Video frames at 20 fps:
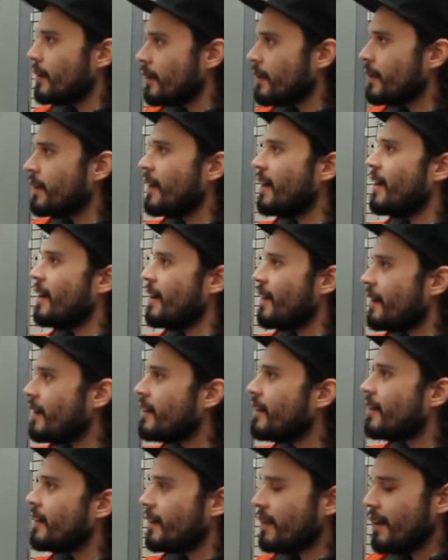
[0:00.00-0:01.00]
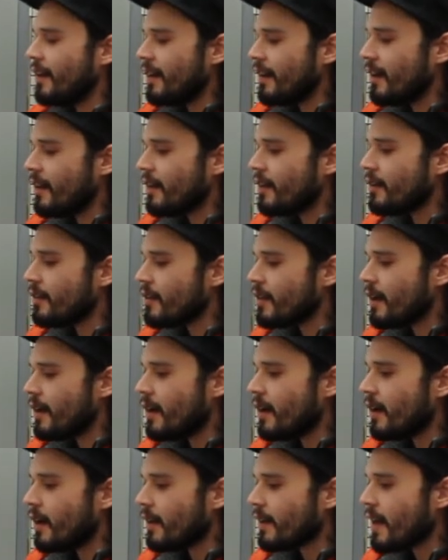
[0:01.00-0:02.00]
Yeah. There's
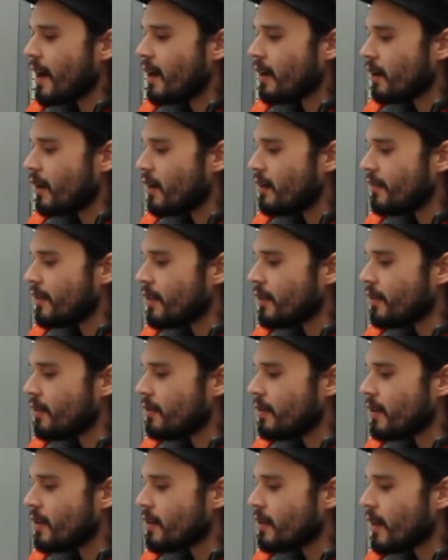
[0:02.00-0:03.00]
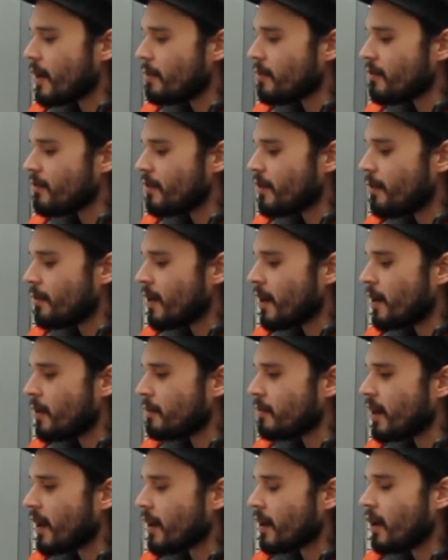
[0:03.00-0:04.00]
a lot of it too. It stems
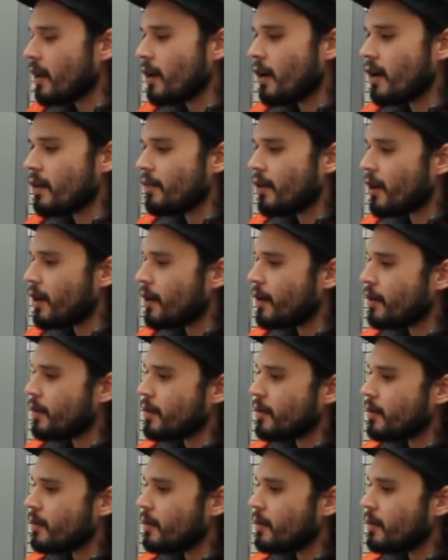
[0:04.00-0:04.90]
from like a lot of our